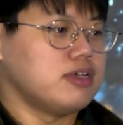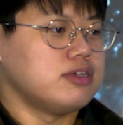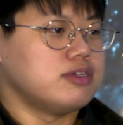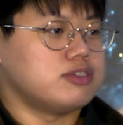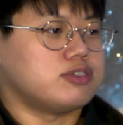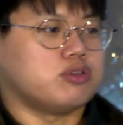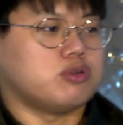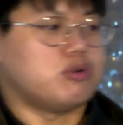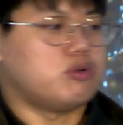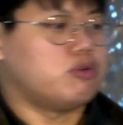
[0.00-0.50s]

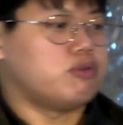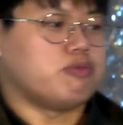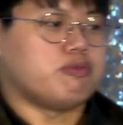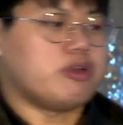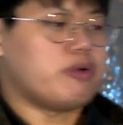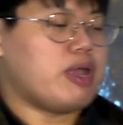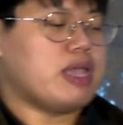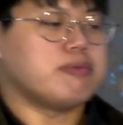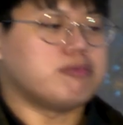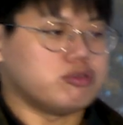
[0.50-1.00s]
so we
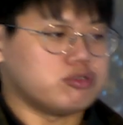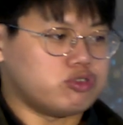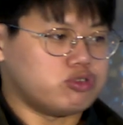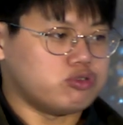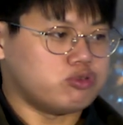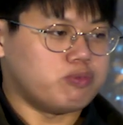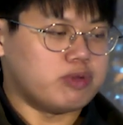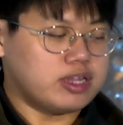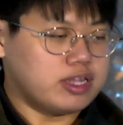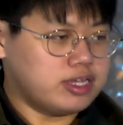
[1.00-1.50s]
were able
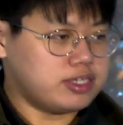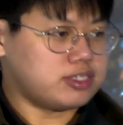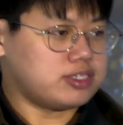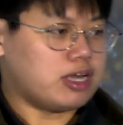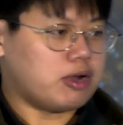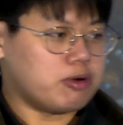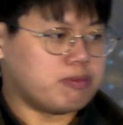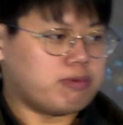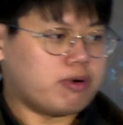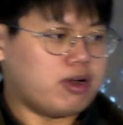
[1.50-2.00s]
to release
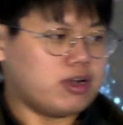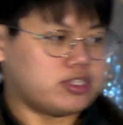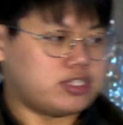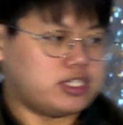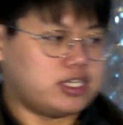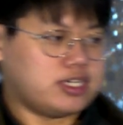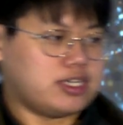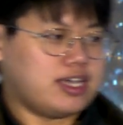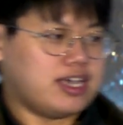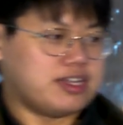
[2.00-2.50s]
our
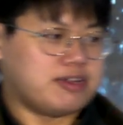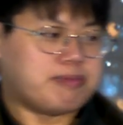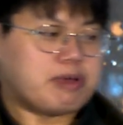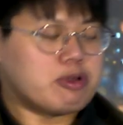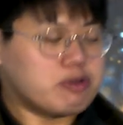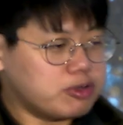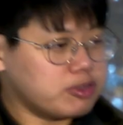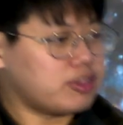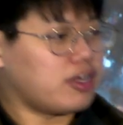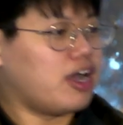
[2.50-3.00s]
project at a
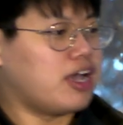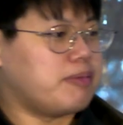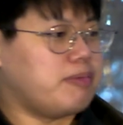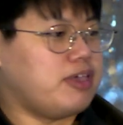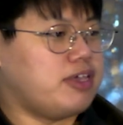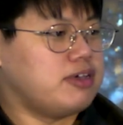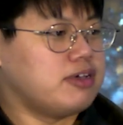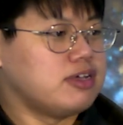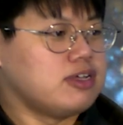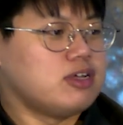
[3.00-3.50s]
very good
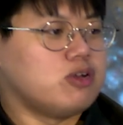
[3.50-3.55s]
timing